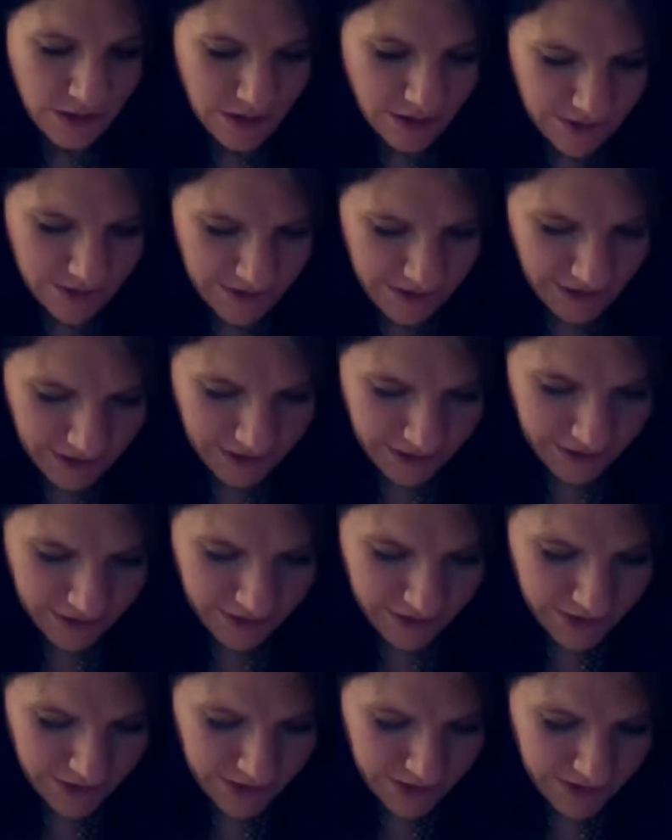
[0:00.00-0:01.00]
a honey
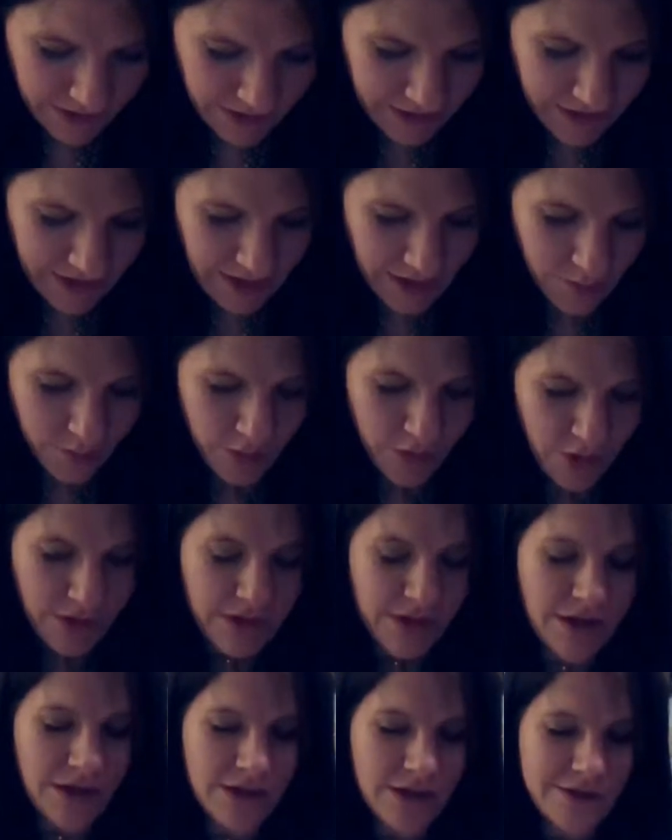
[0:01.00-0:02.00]
color, like an amber,
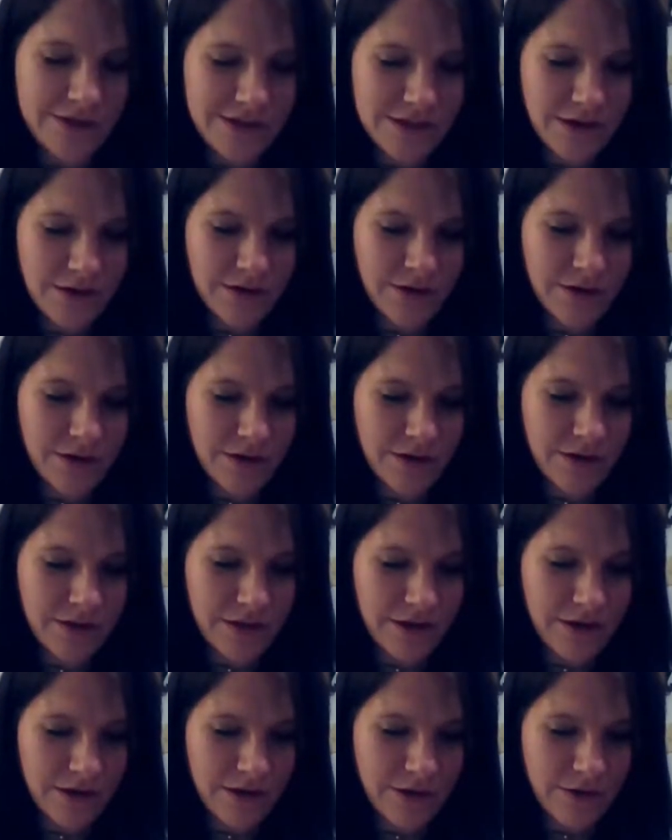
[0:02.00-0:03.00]
and then a little darker,
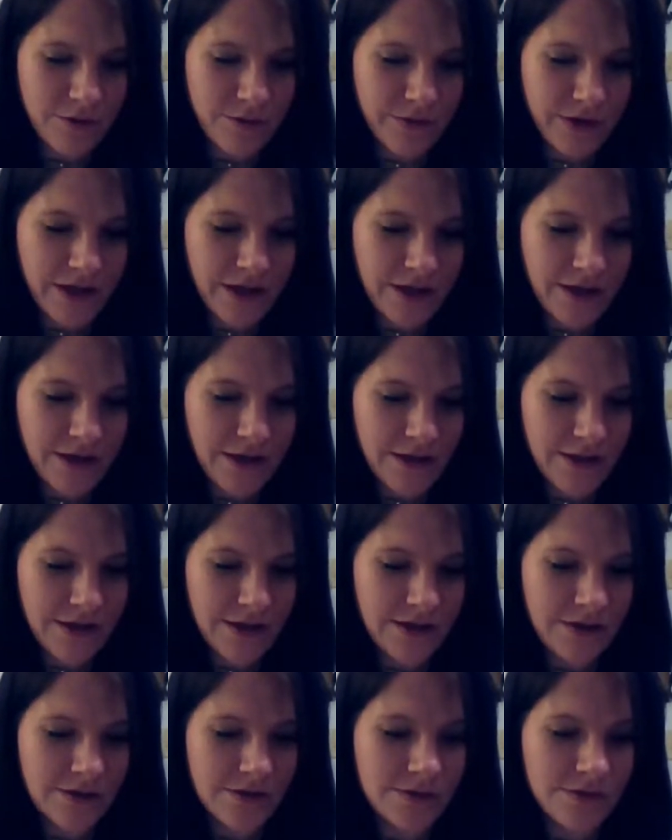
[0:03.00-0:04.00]
and then another red, and
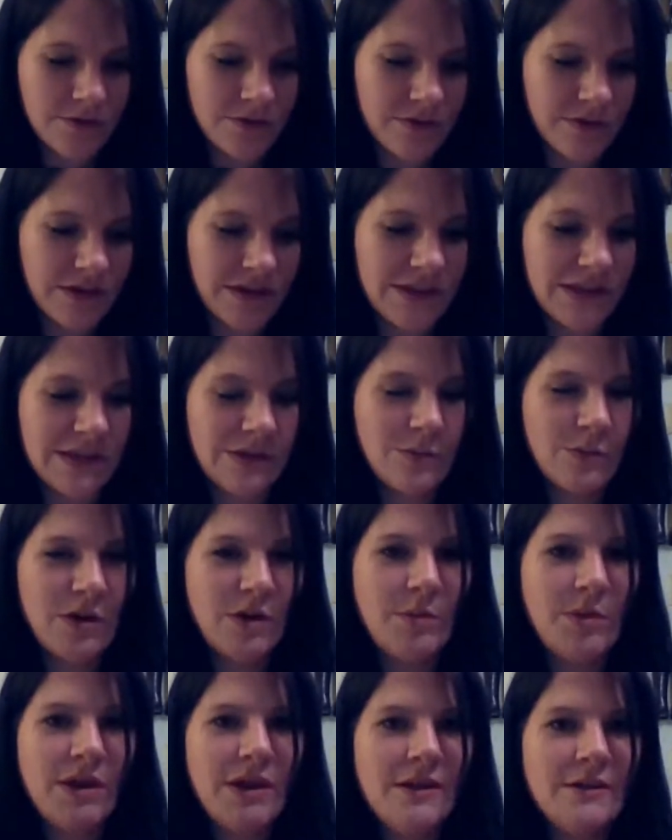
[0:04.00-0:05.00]
then rinse and
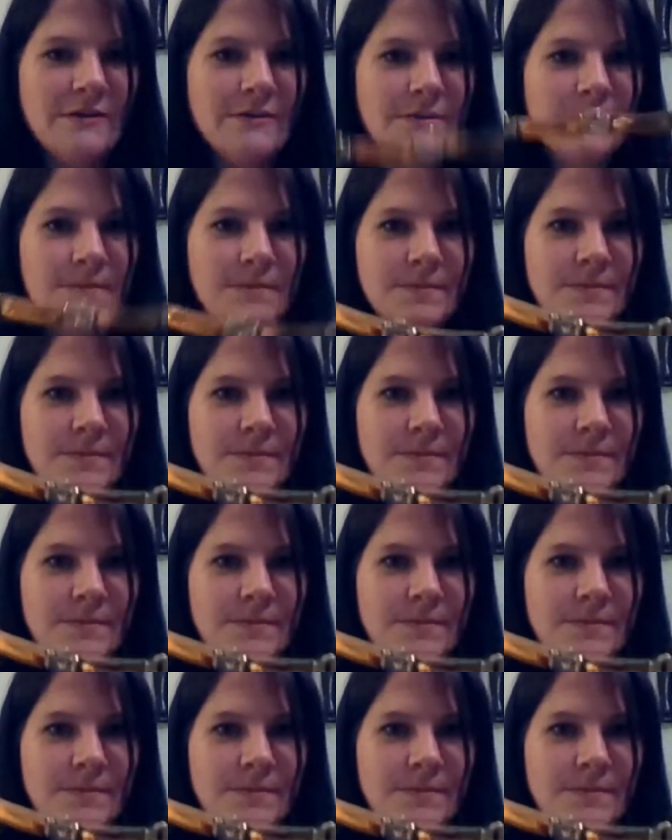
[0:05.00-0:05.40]
repeat.